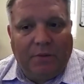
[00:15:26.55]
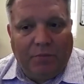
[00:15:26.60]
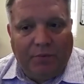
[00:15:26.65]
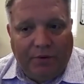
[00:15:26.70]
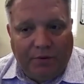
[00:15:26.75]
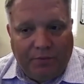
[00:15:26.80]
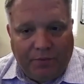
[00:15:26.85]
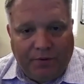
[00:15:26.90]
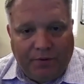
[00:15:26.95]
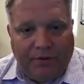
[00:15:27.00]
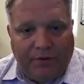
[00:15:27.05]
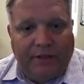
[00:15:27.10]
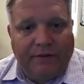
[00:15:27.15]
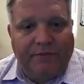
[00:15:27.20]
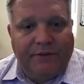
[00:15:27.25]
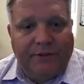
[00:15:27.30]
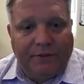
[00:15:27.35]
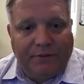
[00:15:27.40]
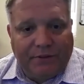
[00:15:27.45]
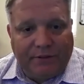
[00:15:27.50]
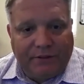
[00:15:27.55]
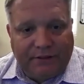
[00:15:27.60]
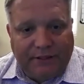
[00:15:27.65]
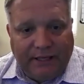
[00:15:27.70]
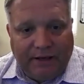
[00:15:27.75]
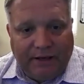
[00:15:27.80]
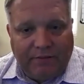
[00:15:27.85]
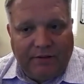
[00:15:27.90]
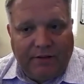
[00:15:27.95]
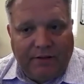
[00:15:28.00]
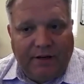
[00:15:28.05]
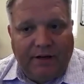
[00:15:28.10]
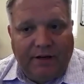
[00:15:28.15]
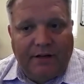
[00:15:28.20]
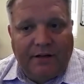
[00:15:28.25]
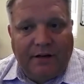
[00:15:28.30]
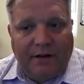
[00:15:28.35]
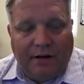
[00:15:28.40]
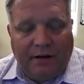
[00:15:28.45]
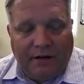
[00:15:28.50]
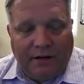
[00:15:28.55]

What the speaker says: we will give tours down there.